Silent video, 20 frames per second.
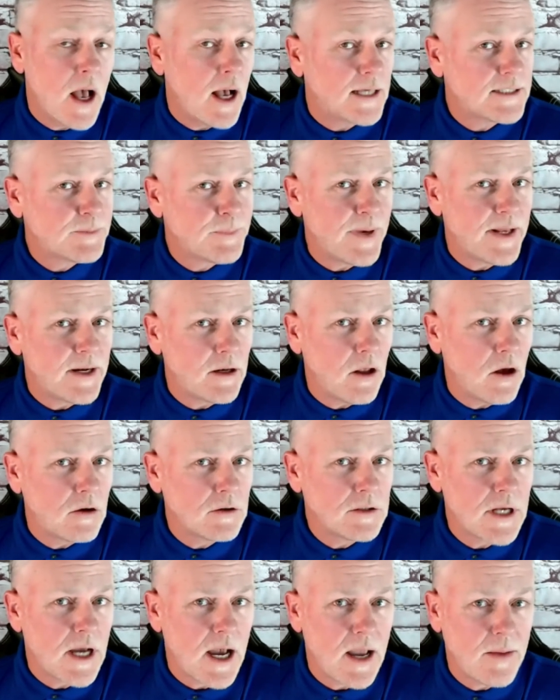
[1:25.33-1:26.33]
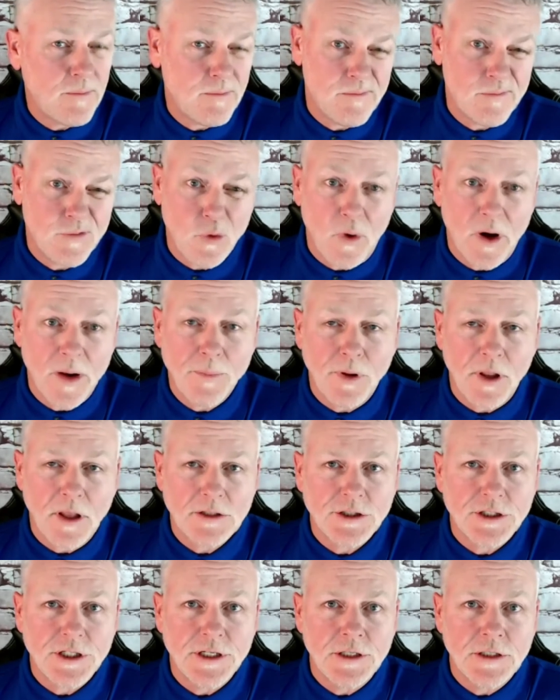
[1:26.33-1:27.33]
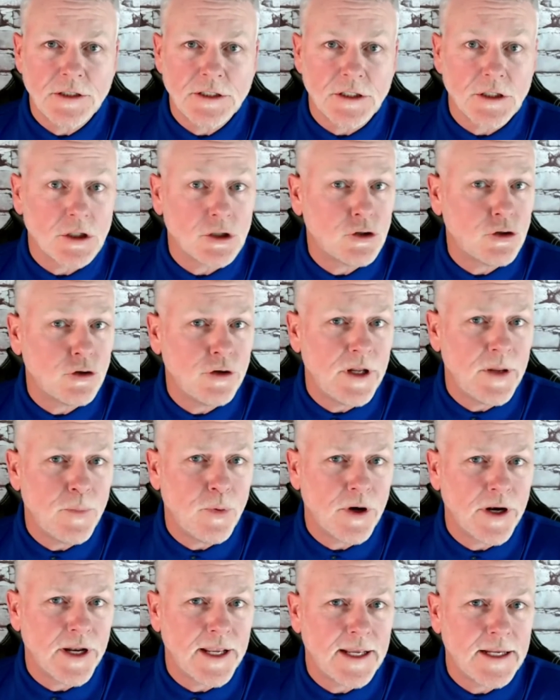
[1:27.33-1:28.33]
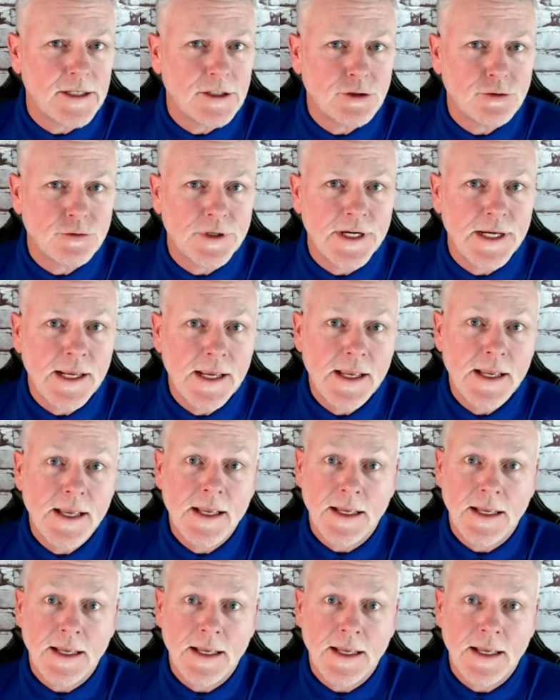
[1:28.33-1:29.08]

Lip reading: I spent a long time, 20 plus years in the 2D printing industry,